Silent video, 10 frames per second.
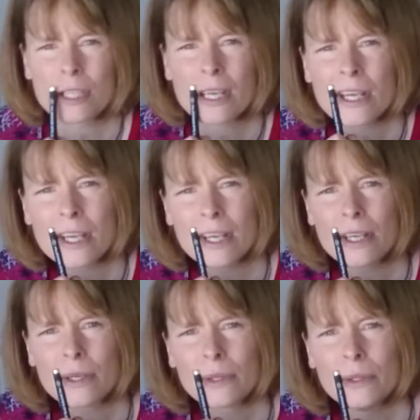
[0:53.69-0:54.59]

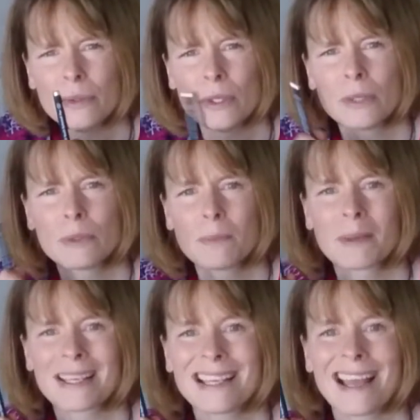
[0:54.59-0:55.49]
two would
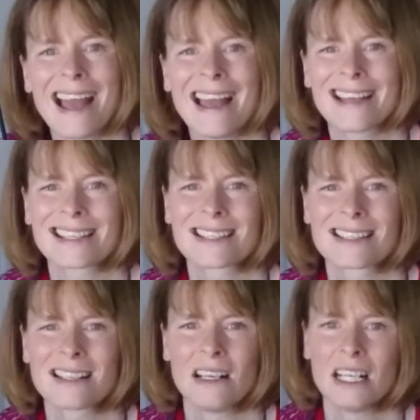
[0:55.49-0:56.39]
be
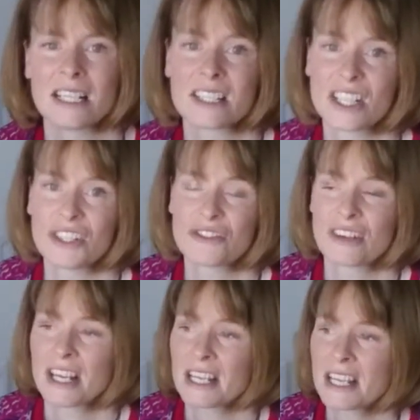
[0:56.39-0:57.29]
exercise, the
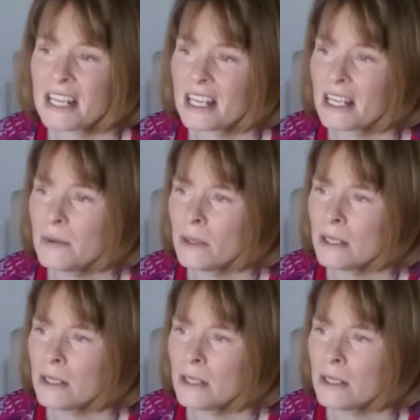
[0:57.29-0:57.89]
dreaded E